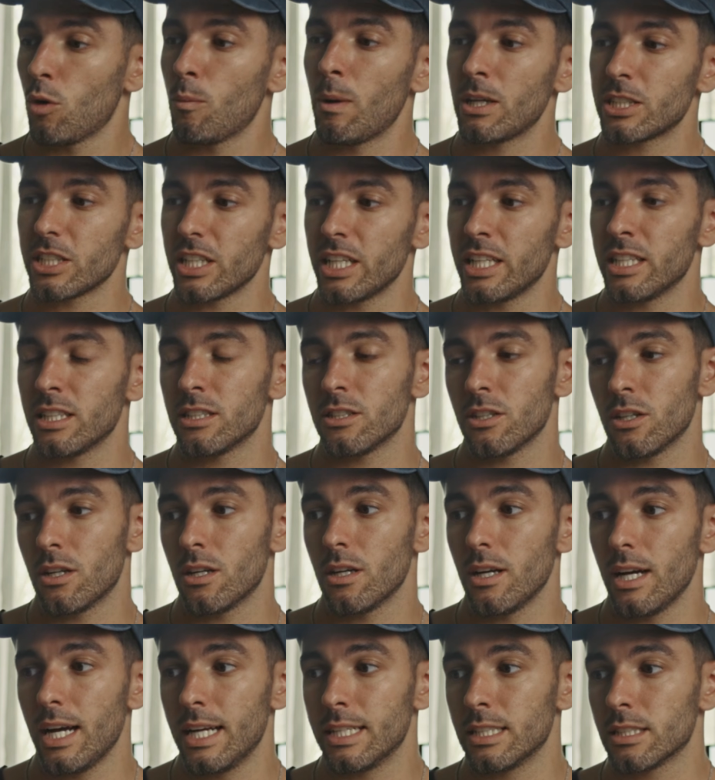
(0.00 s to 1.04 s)
much
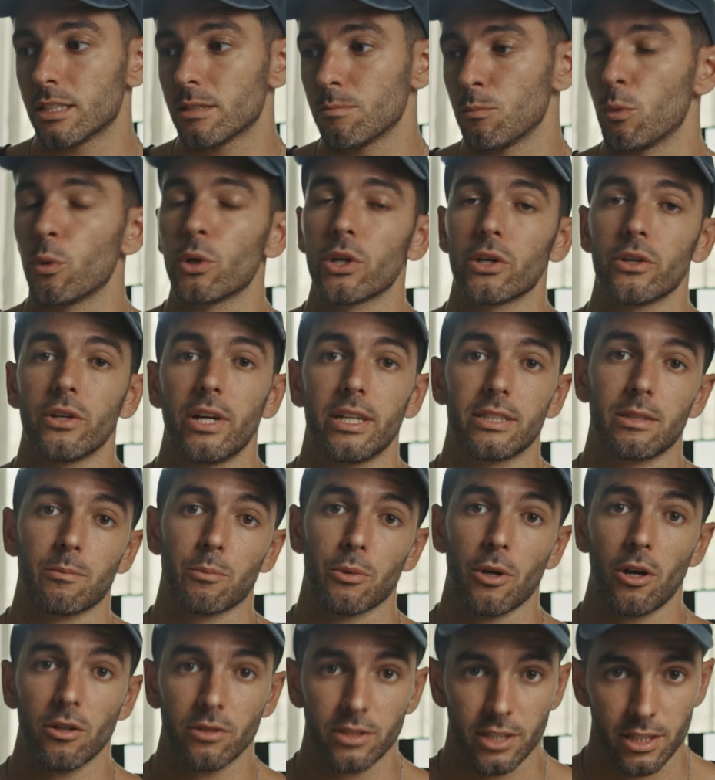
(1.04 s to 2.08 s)
easier and smoother as a
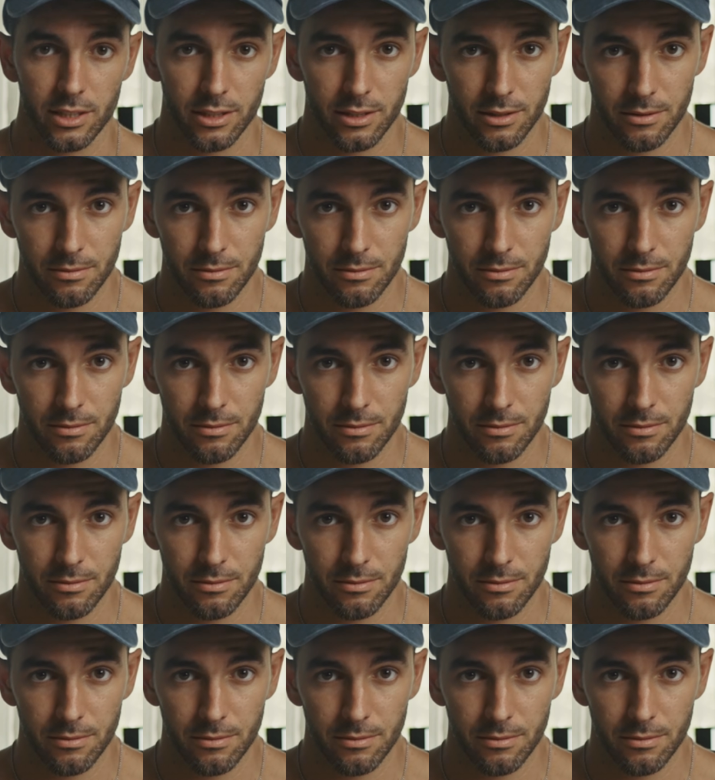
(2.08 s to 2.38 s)
process.